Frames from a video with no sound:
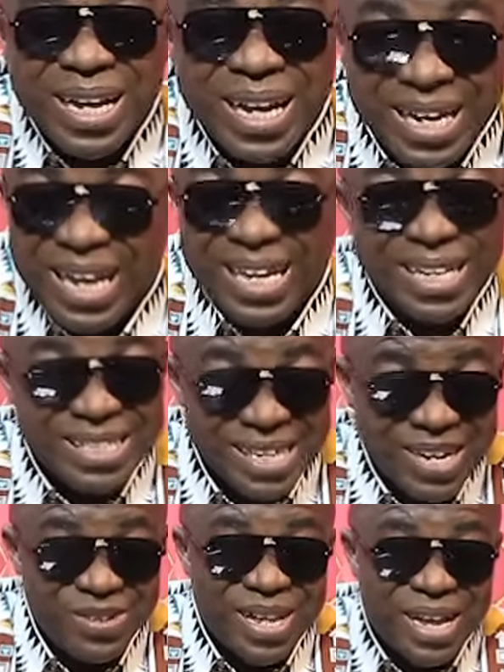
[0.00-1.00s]
And I can
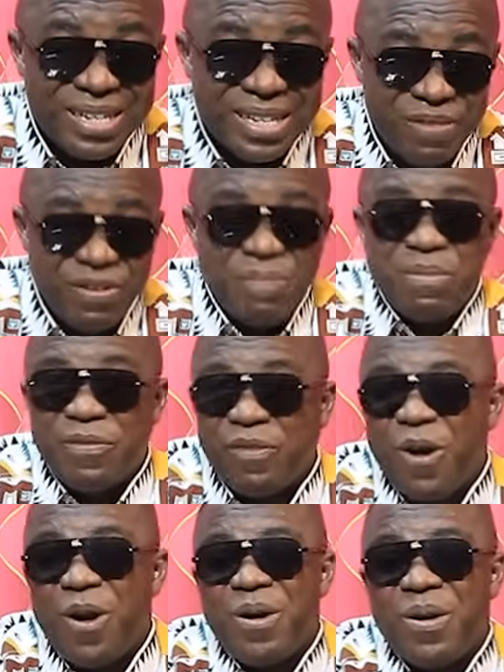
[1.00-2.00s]
tell you that even
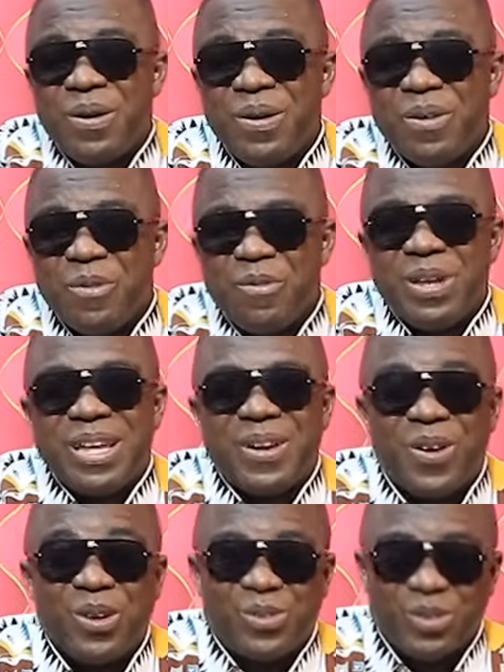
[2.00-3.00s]
before we
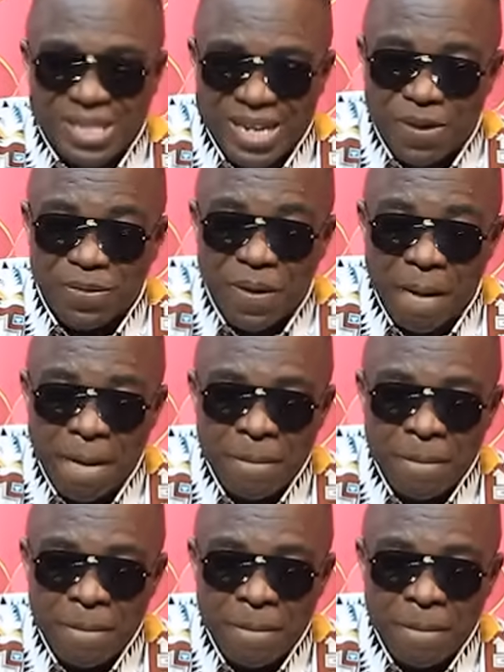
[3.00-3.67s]
got to town,